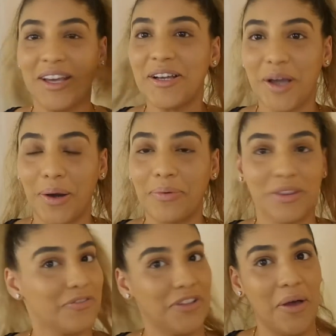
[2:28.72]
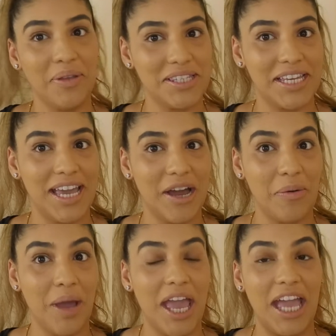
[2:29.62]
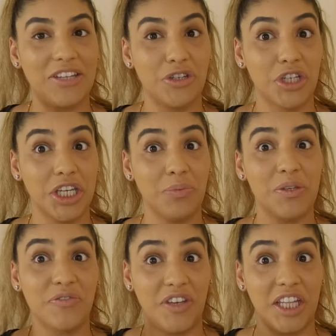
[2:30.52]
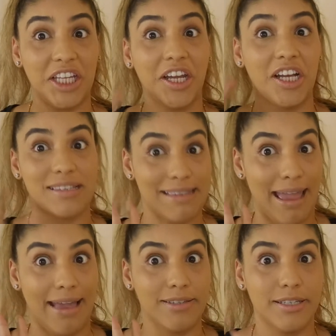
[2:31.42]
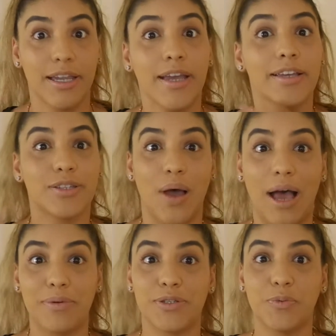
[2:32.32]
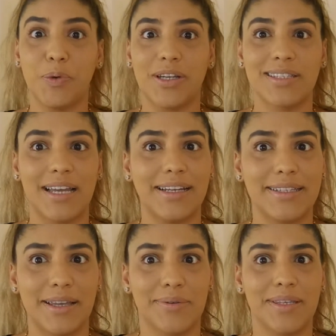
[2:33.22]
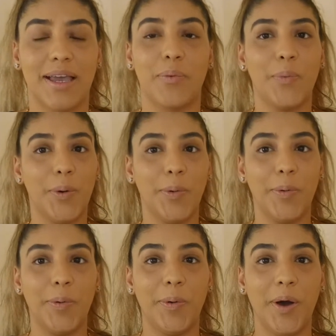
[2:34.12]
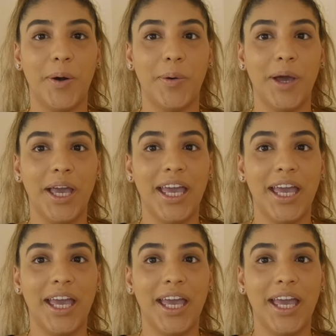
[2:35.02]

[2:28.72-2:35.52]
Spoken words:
going with the flow and seeing how it went, and she was feeling her snatch. So I was super excited because I was like, whoa.